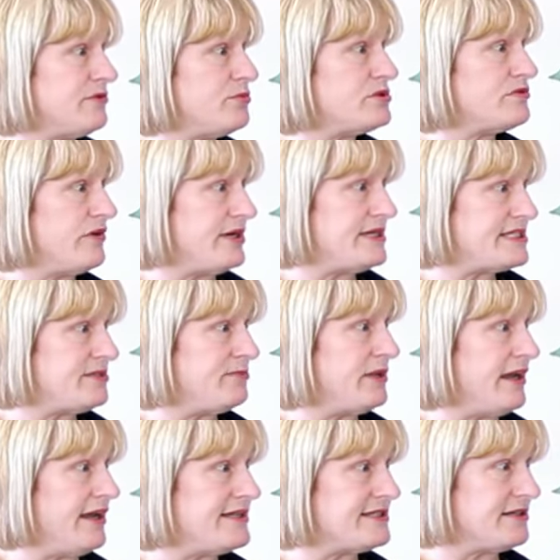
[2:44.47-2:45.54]
it was very
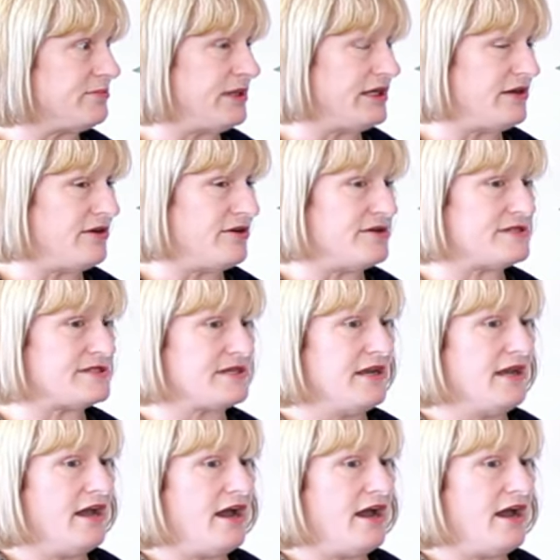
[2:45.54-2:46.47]
stimulating, because